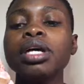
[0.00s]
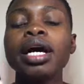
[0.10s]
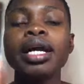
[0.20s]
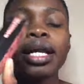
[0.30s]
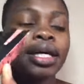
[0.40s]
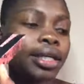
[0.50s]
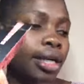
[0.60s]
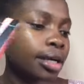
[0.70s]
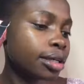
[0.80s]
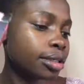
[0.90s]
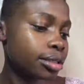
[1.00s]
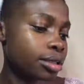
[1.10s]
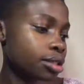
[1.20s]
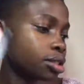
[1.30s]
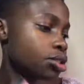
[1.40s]
eyeliner.
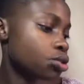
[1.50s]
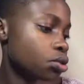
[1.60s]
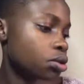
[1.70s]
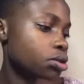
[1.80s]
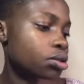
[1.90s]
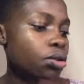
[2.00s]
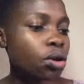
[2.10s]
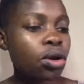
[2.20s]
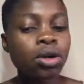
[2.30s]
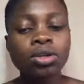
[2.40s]
It's new also.